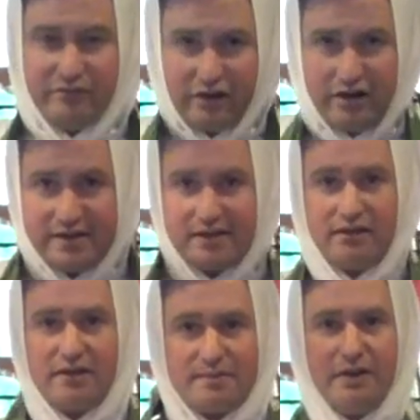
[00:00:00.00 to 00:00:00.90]
various
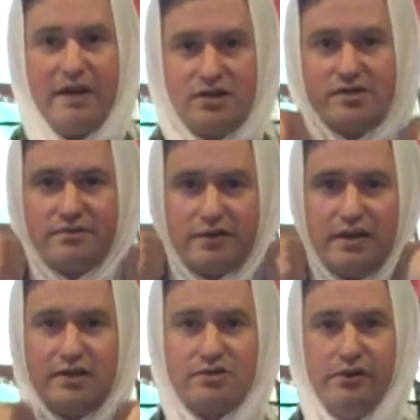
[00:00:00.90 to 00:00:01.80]
explanations for the
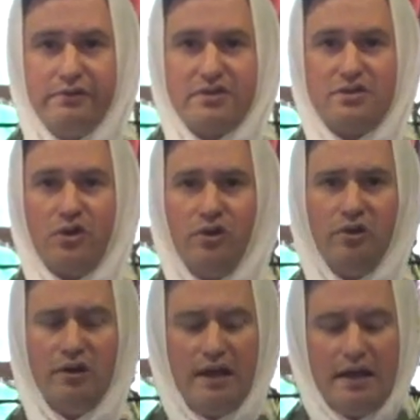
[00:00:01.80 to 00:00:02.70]
history of the
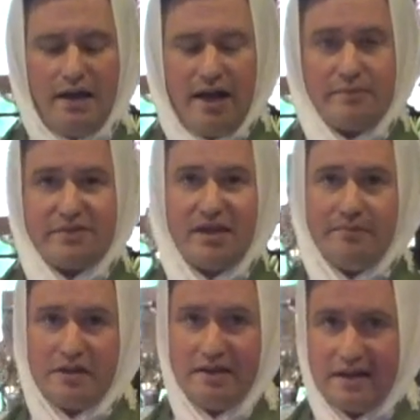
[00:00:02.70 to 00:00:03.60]
stole. Um,
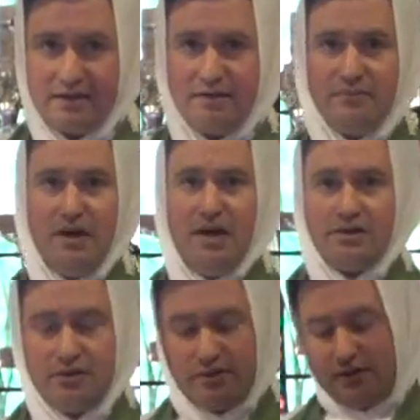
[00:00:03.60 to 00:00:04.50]
some connect them to the